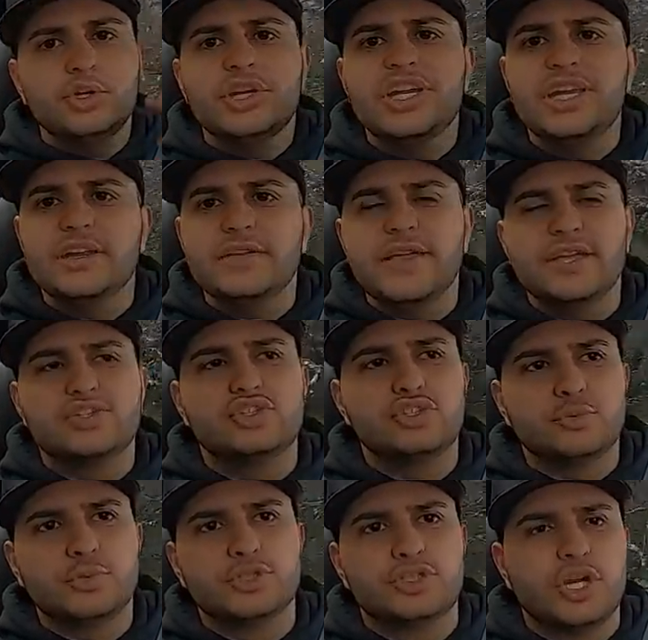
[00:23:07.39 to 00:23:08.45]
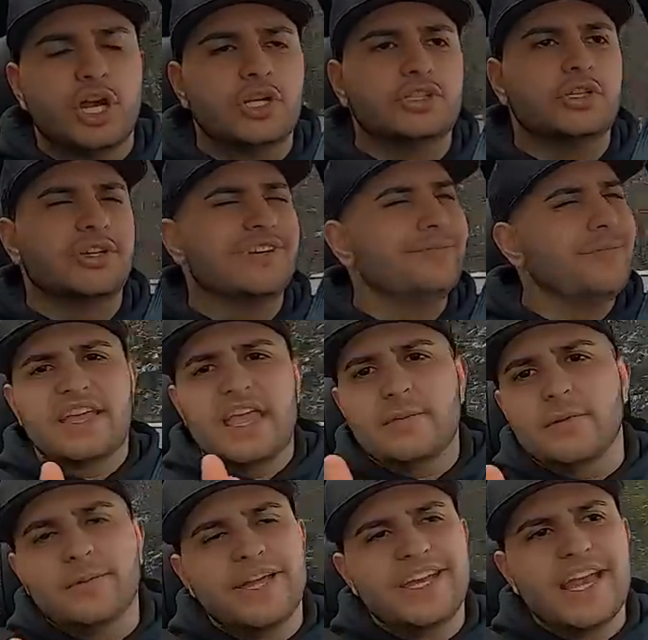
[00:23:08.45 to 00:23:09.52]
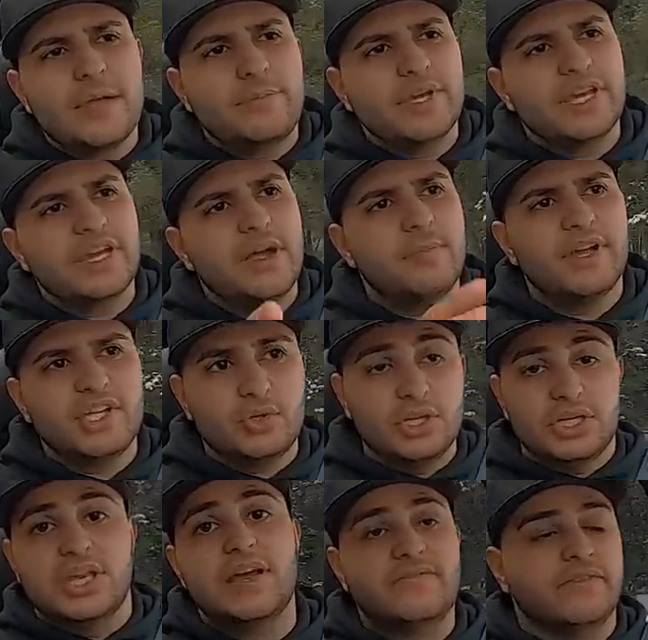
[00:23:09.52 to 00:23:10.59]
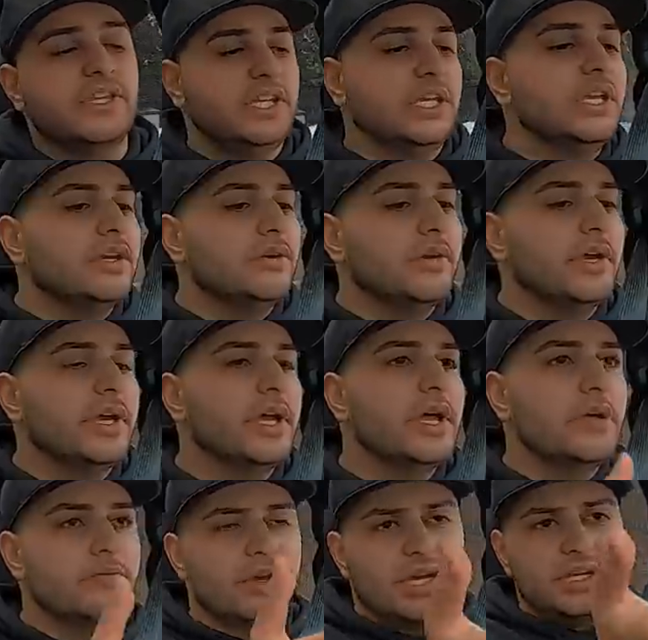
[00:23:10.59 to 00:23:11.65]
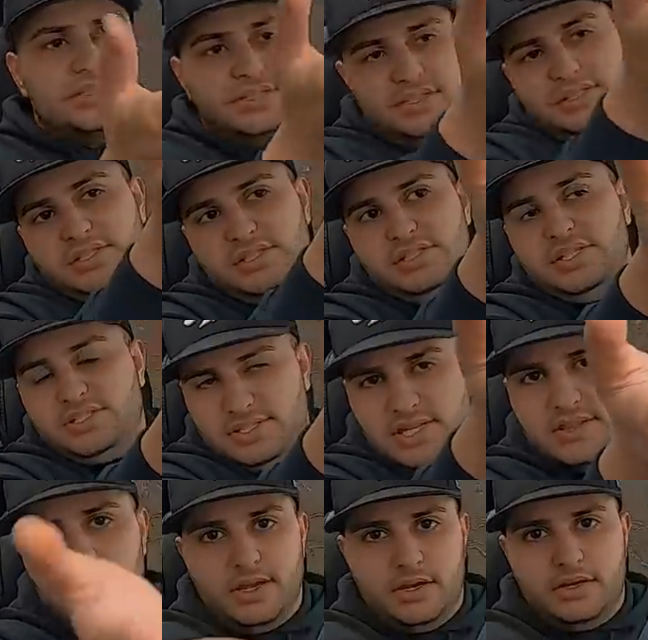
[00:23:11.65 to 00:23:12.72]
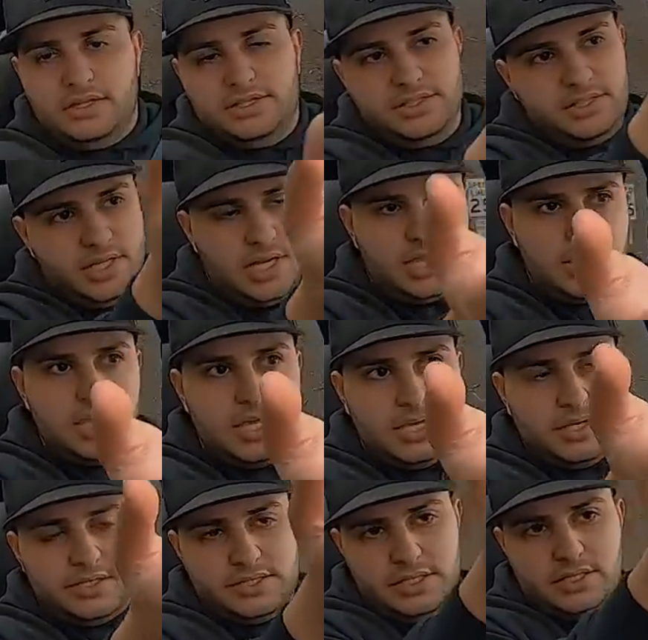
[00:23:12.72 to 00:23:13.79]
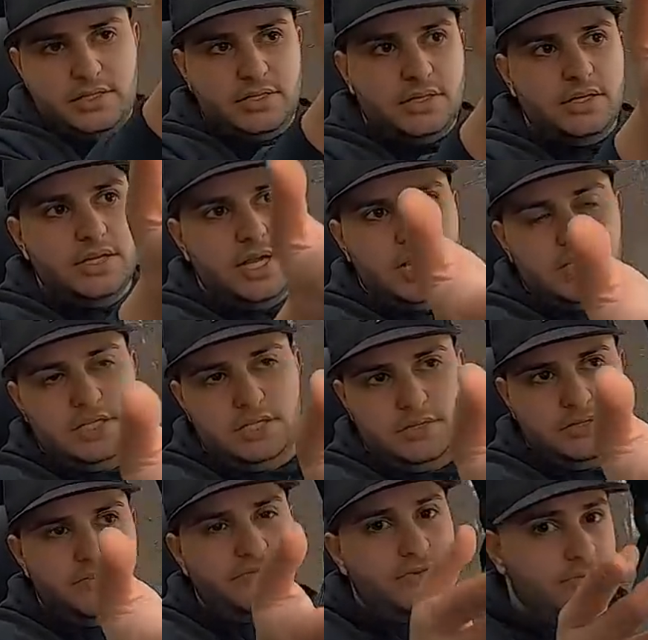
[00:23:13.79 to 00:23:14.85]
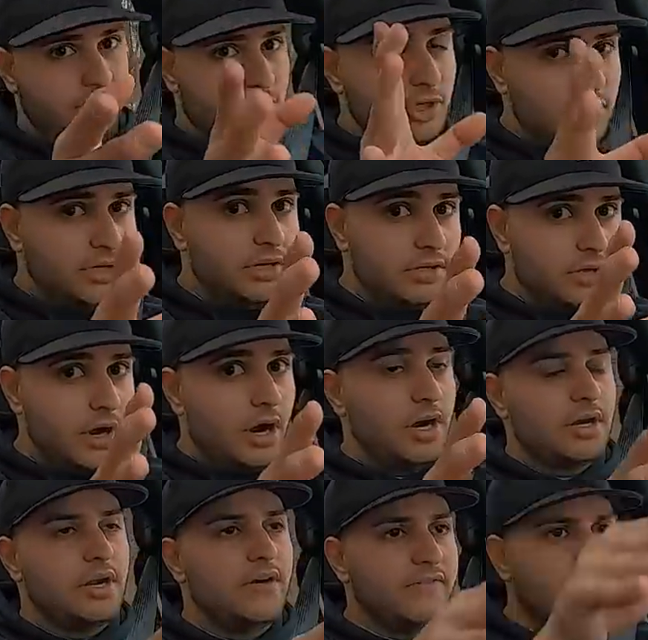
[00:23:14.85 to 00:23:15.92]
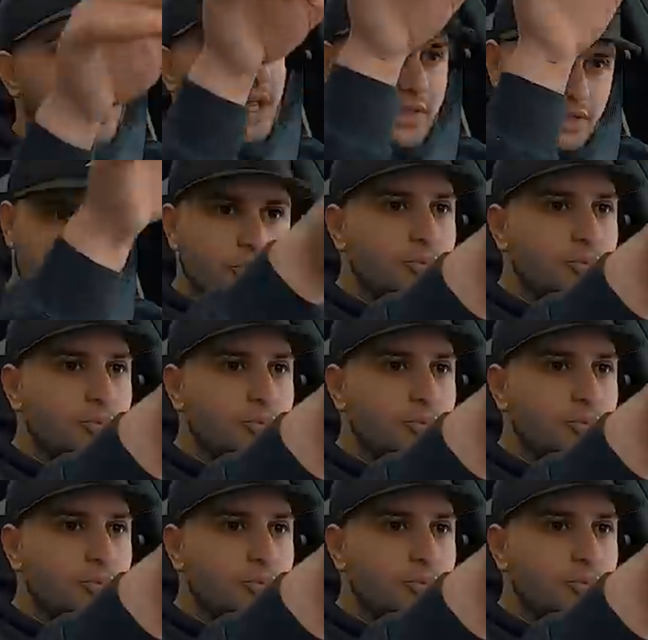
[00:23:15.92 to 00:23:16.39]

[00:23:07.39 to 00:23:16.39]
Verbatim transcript: You could hear that supercharger. The camera might not pick it up, but you could definitely hear it because it's it's, it's in there. It's in there, I think. It's under the hood. I, you know, if you look hard enough, the